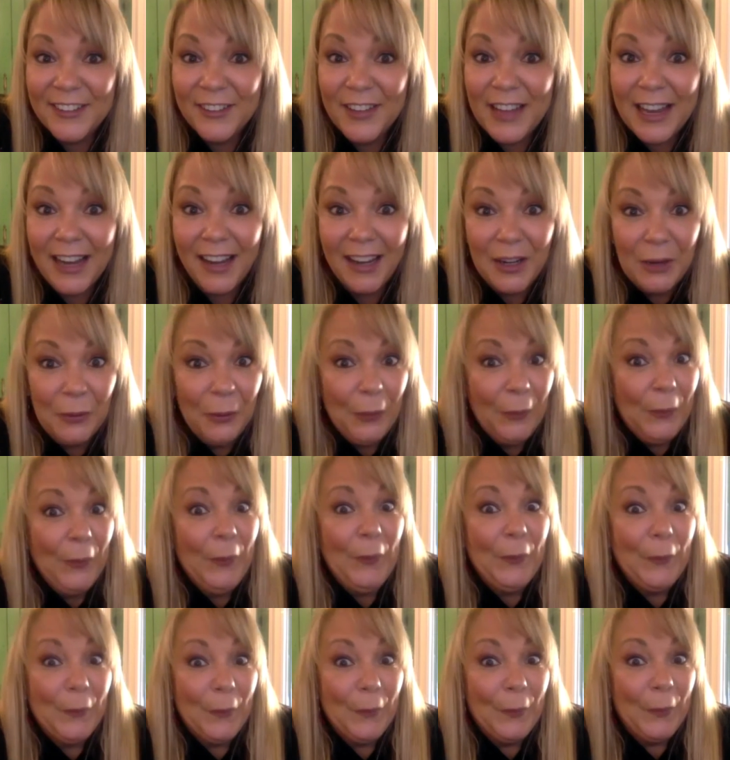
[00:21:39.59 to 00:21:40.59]
And they're like,
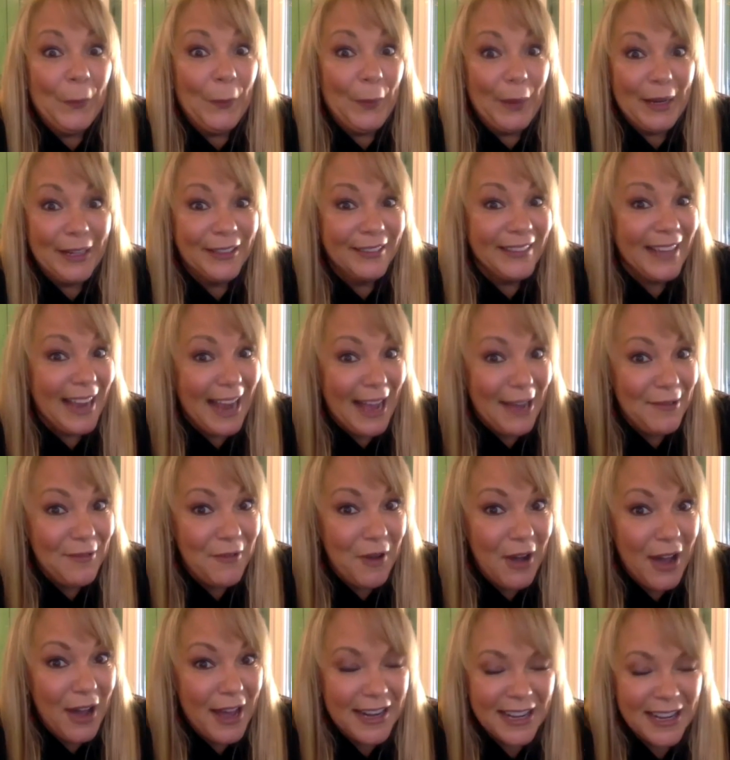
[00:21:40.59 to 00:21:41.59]
"Oh, we
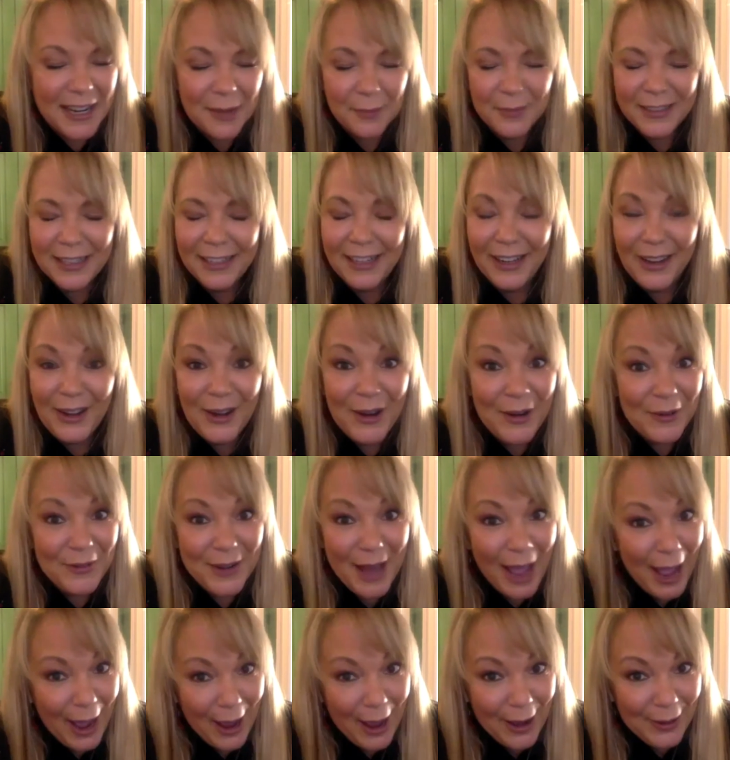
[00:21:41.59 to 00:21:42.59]
don't have one." And I'm
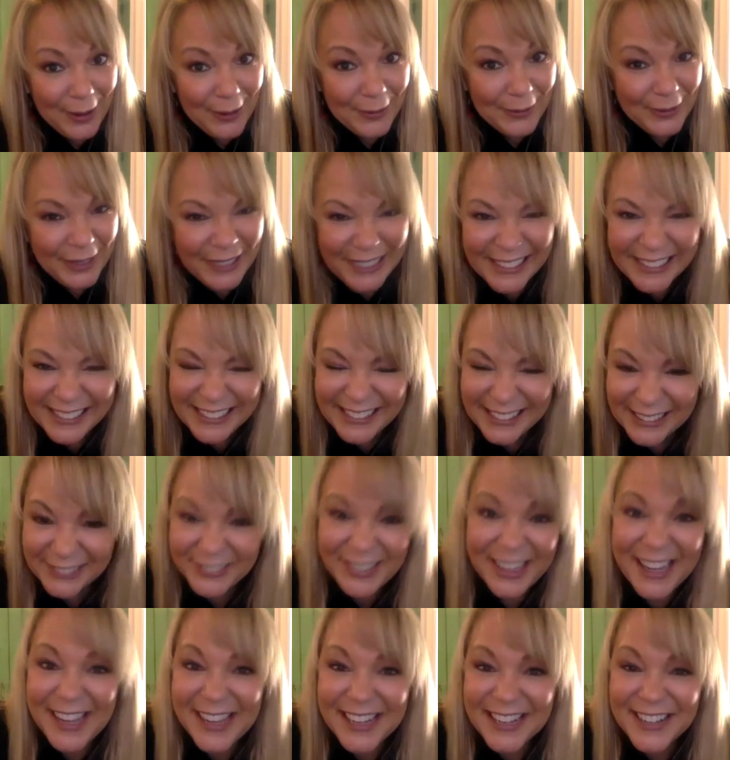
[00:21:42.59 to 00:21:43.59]
like, "Oh no,
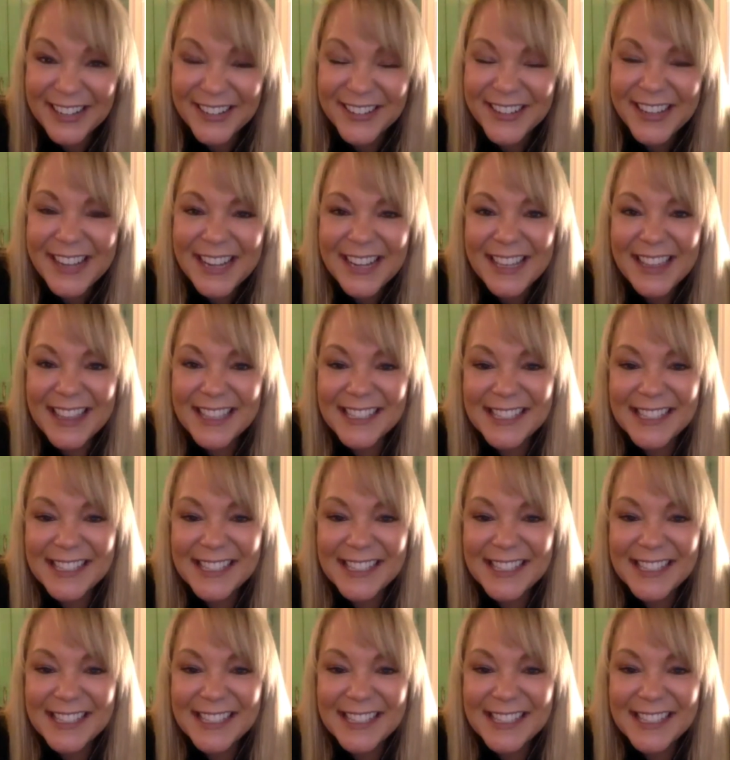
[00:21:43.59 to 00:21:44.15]
here we right.